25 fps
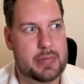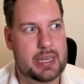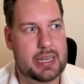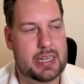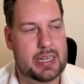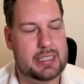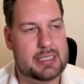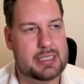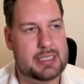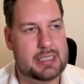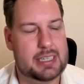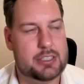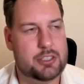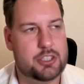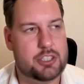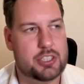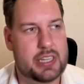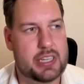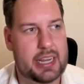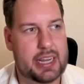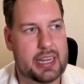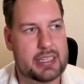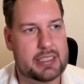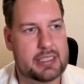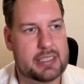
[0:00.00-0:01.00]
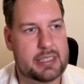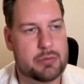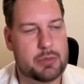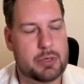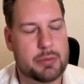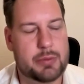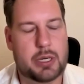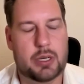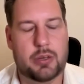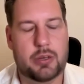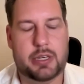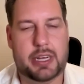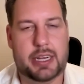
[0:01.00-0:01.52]
and such things and we
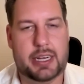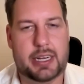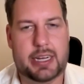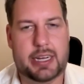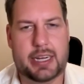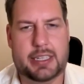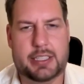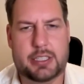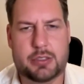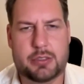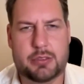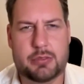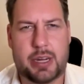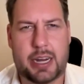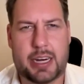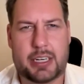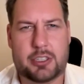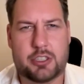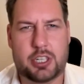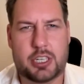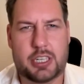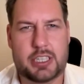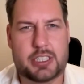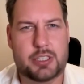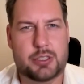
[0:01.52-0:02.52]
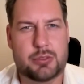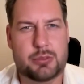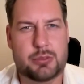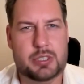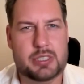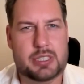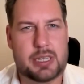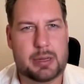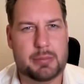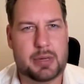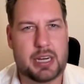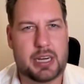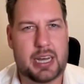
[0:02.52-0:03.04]
were looking can you actually do
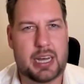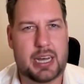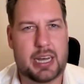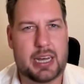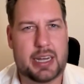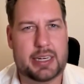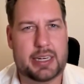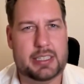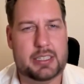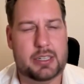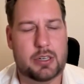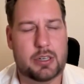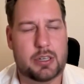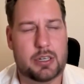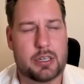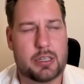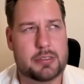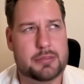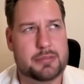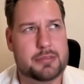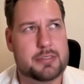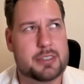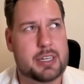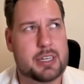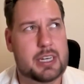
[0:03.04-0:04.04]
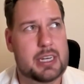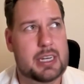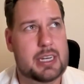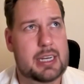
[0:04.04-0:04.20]
some kind of